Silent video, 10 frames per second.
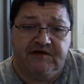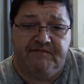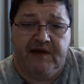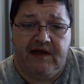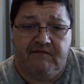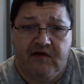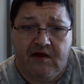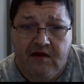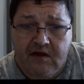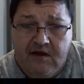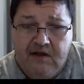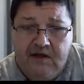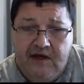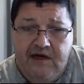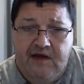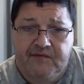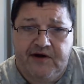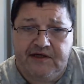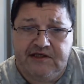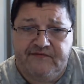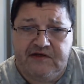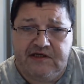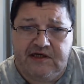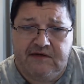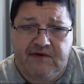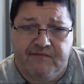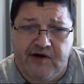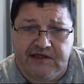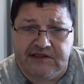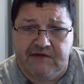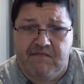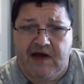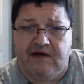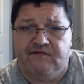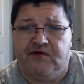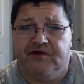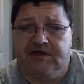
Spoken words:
behavior and hyperactivity. By practicing mindful